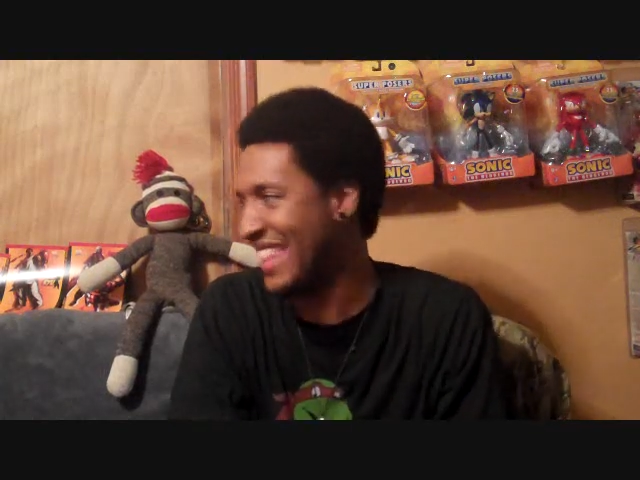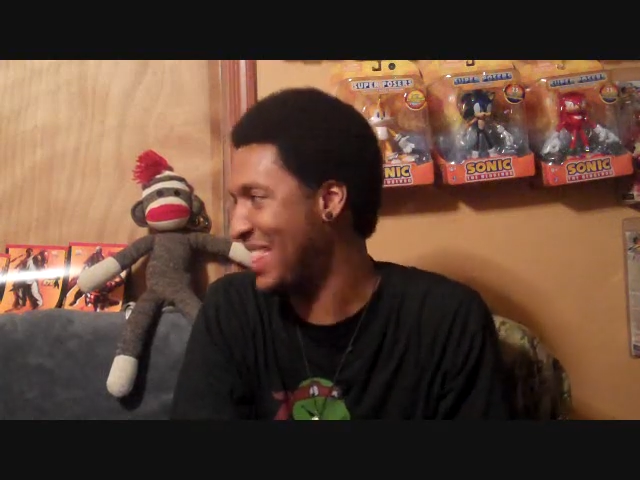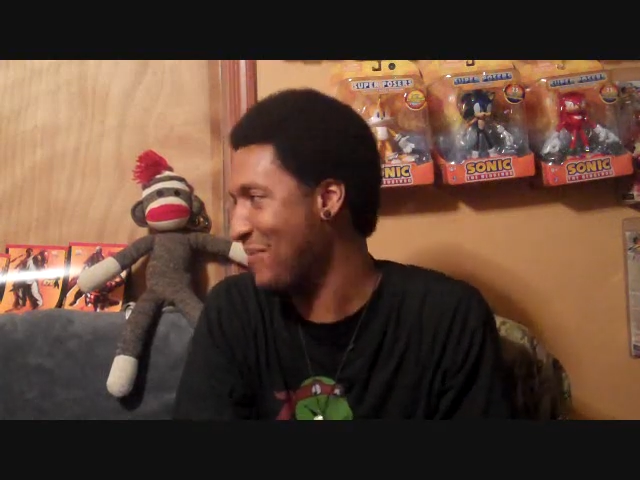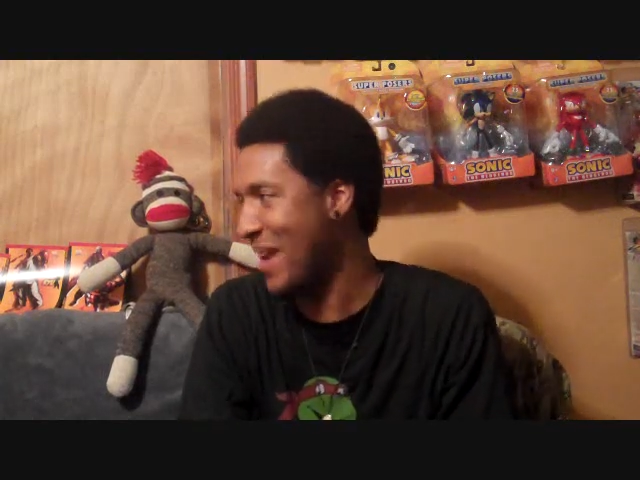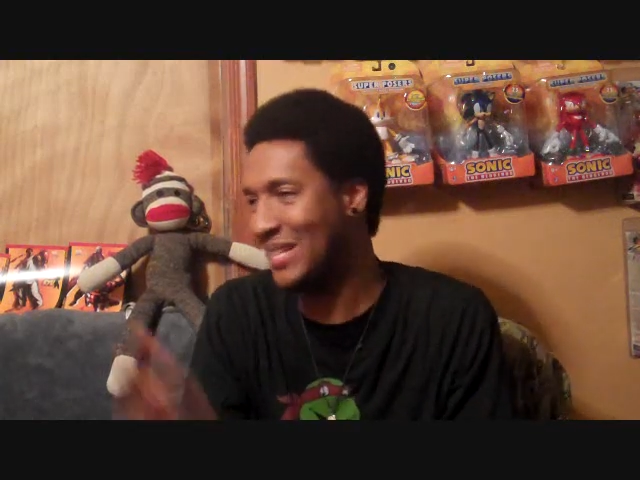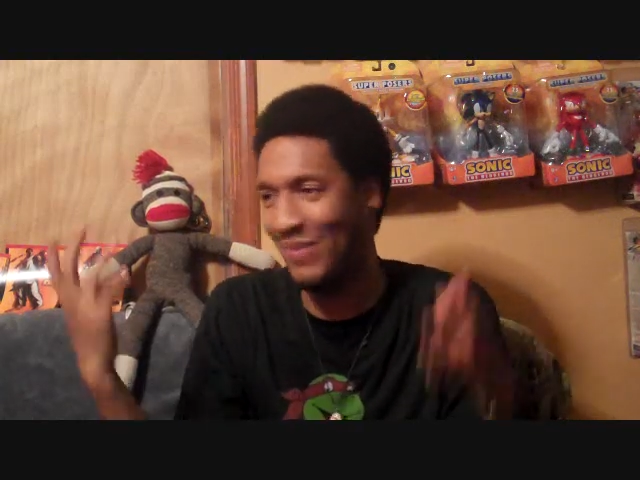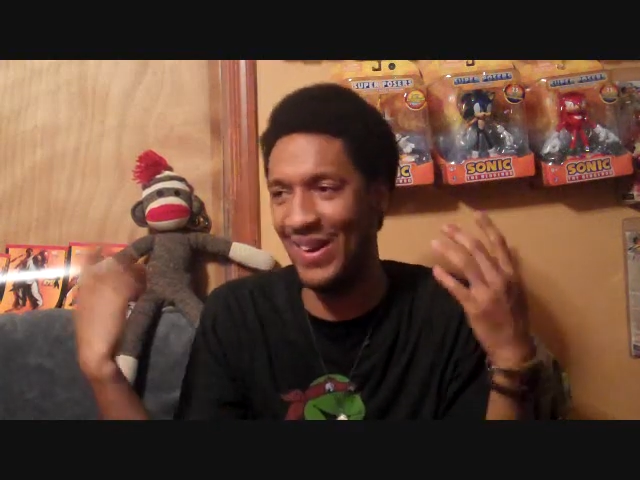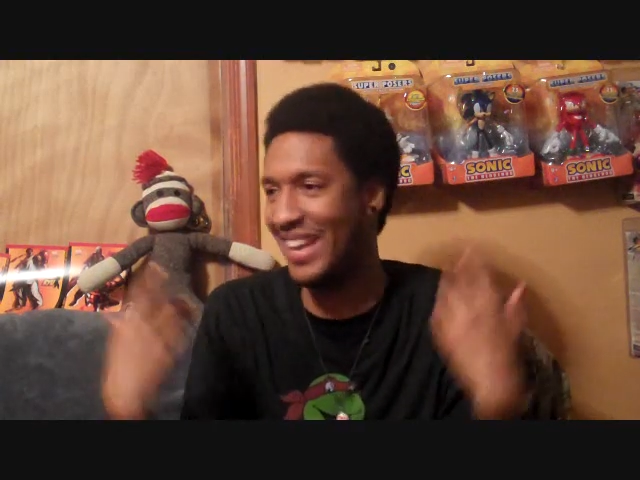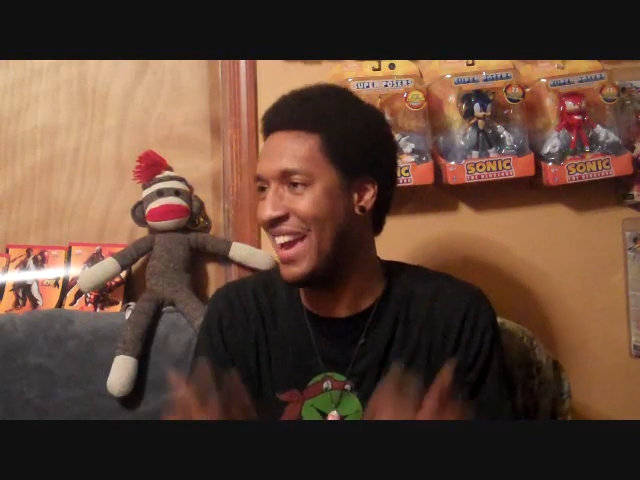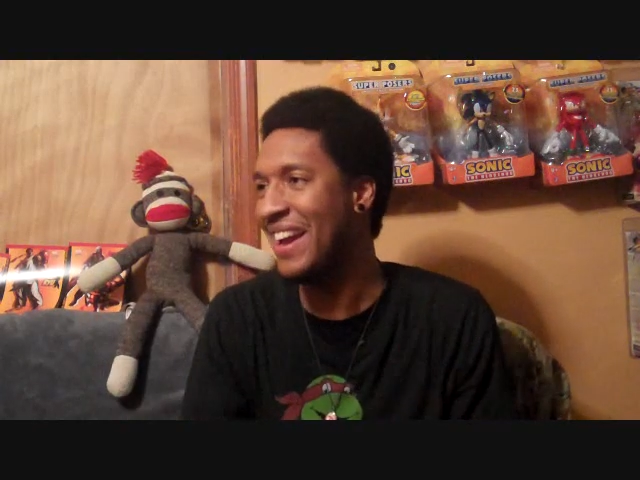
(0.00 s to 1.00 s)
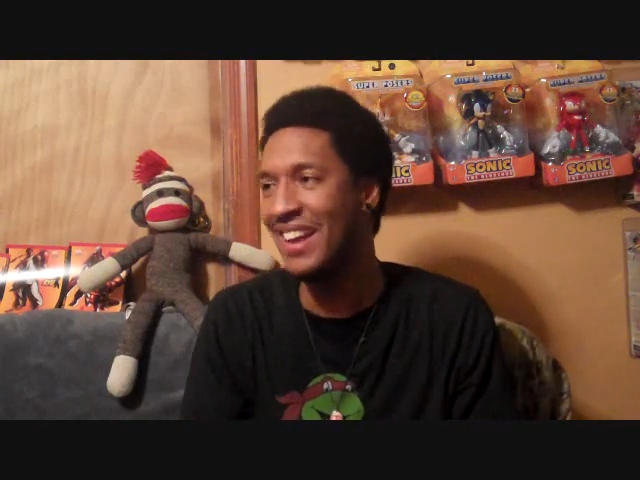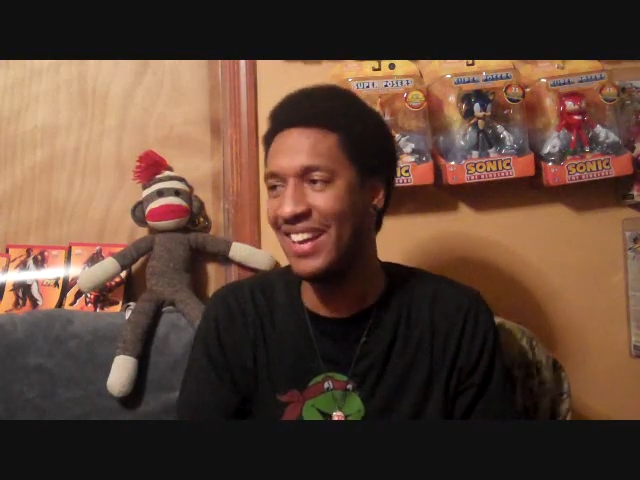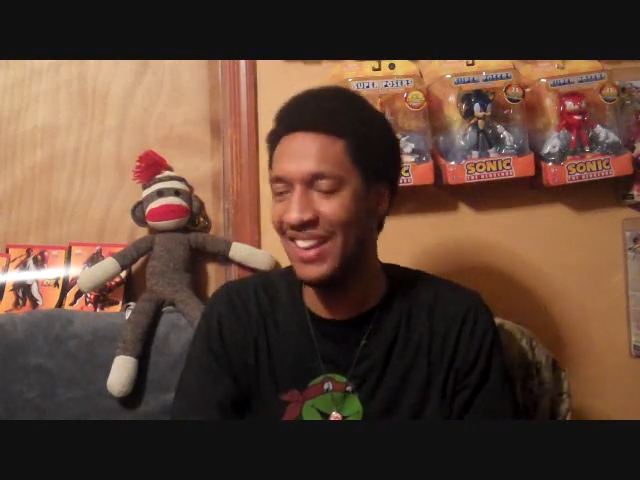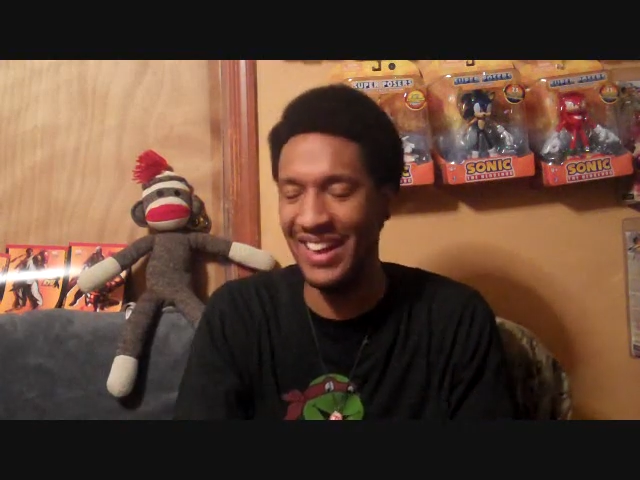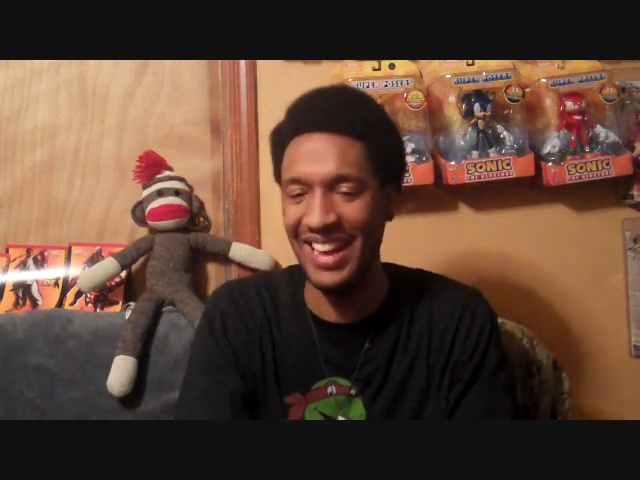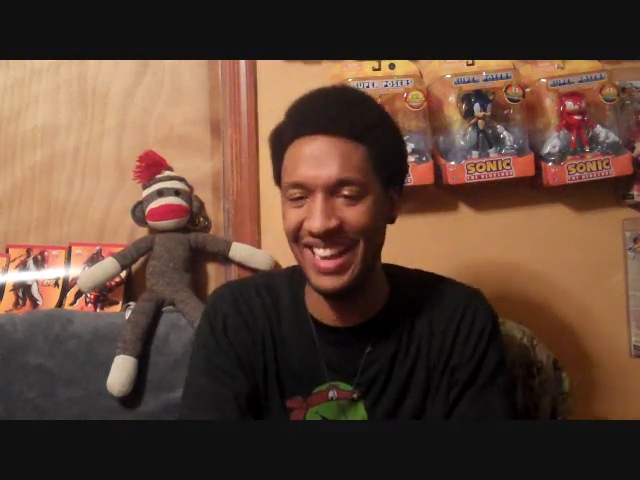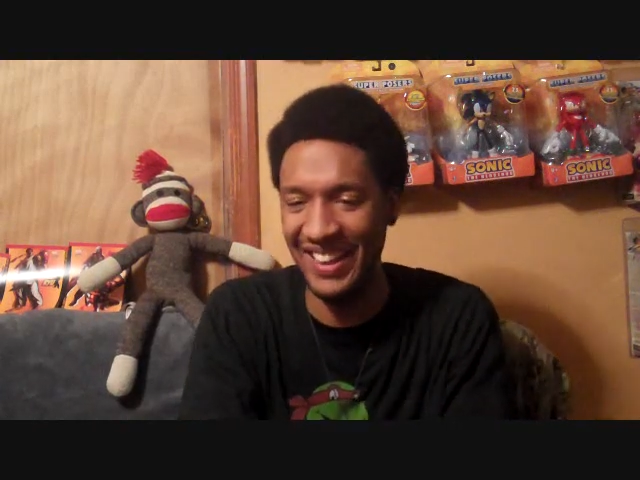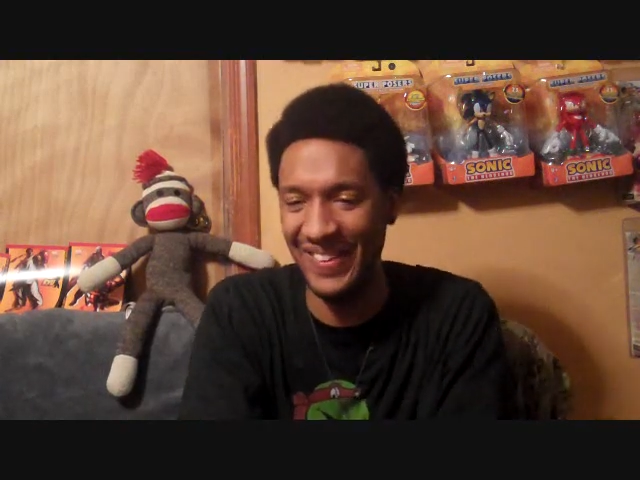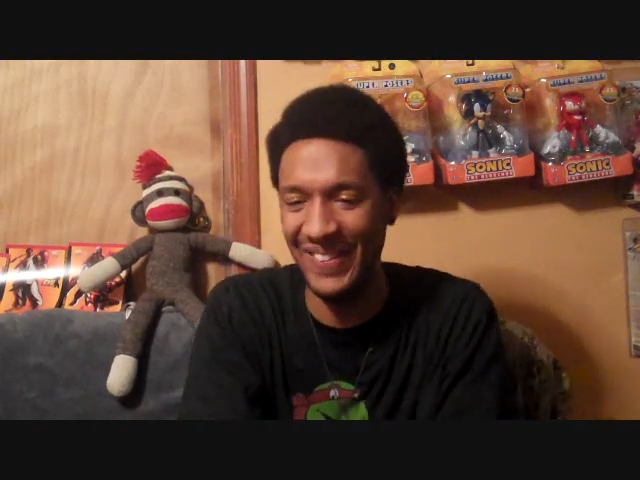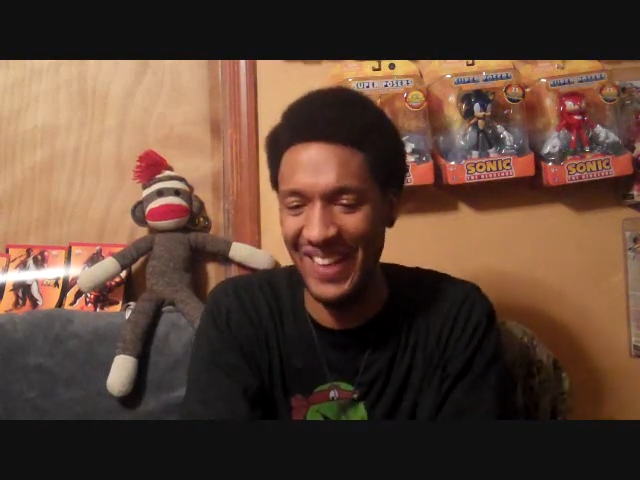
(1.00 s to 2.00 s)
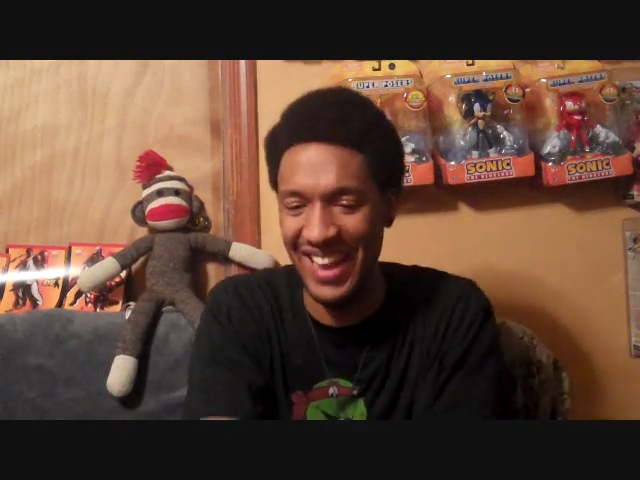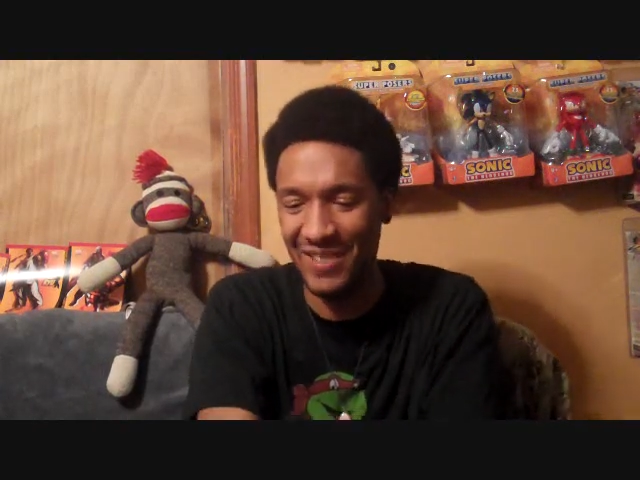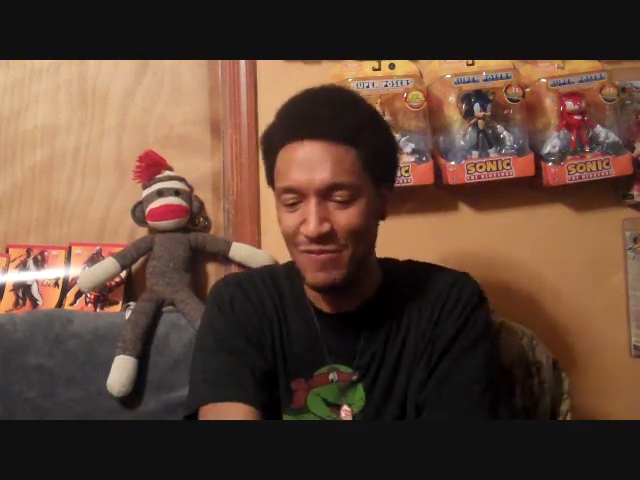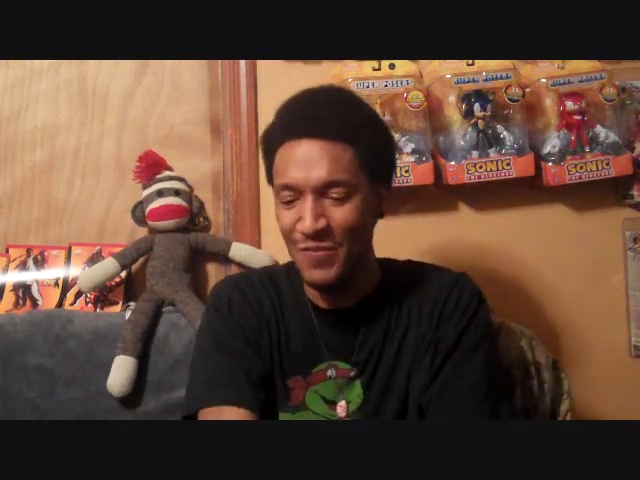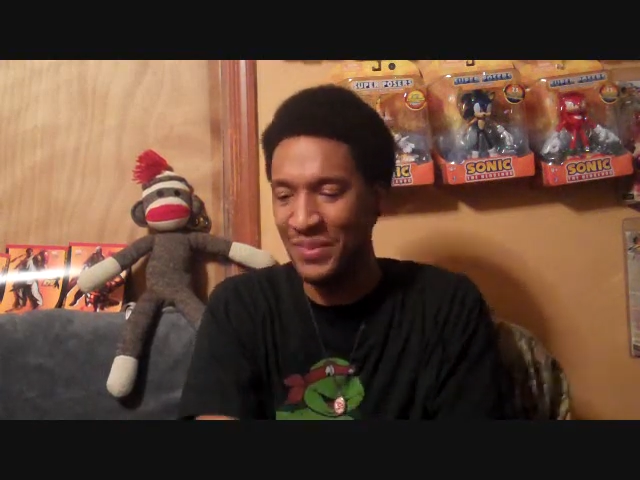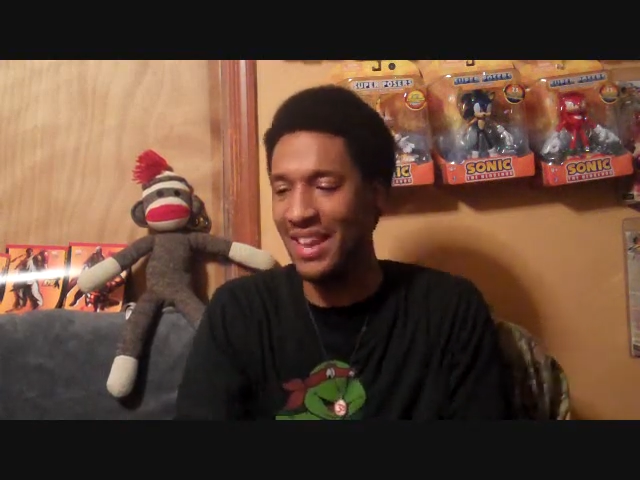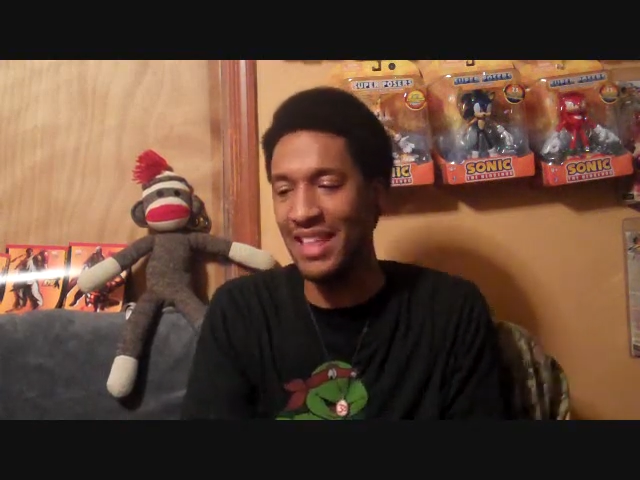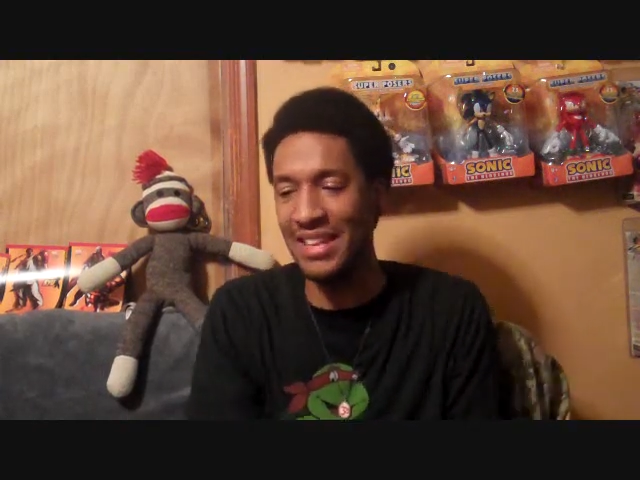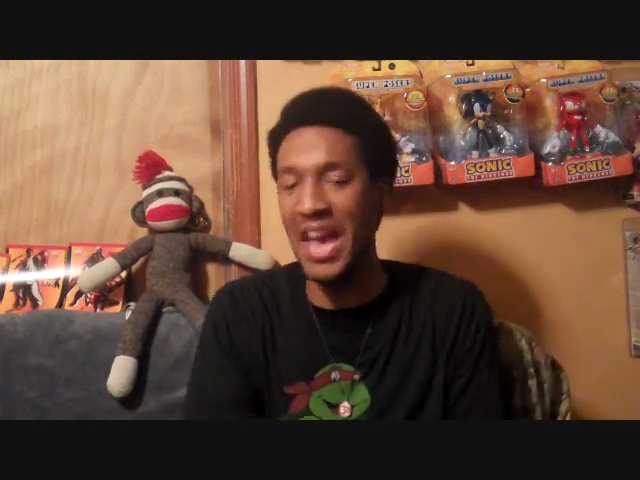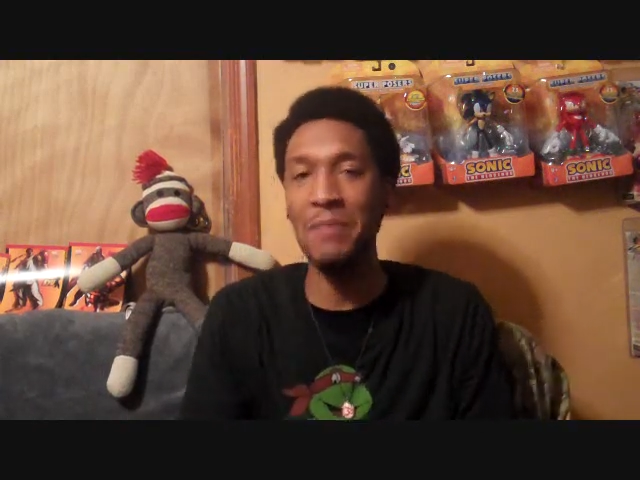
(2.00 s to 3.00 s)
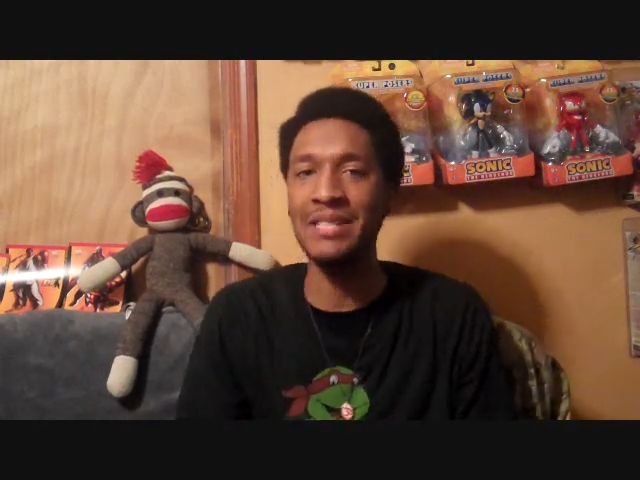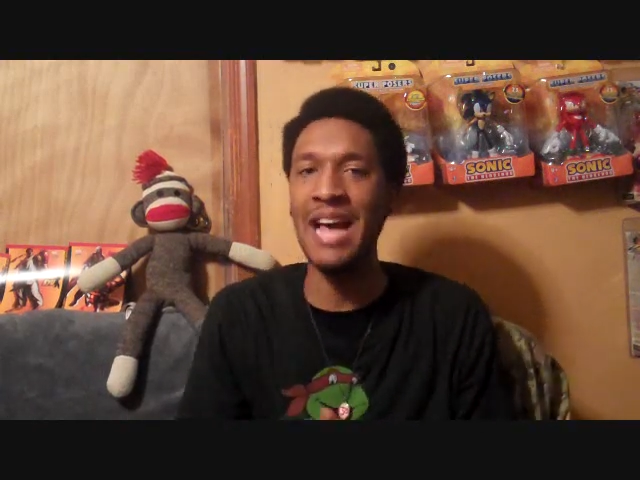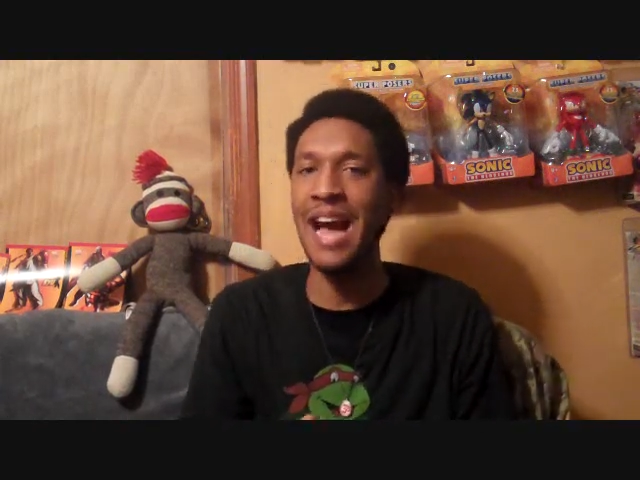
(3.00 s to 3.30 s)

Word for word: the, the baseball. Uh, anyway, yeah, the game is